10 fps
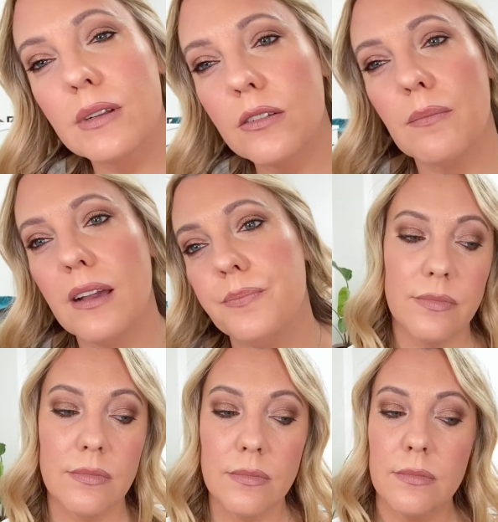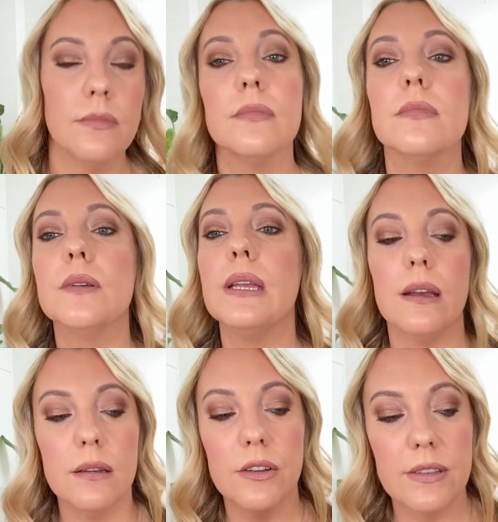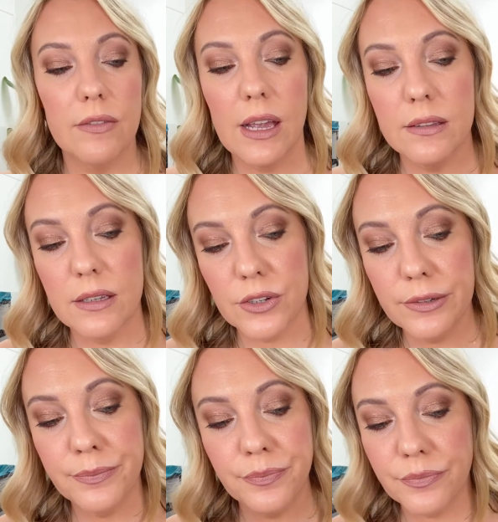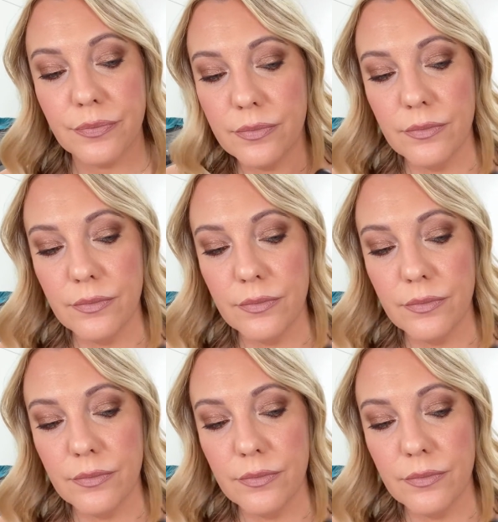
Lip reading: You just have to work it in quite a lot.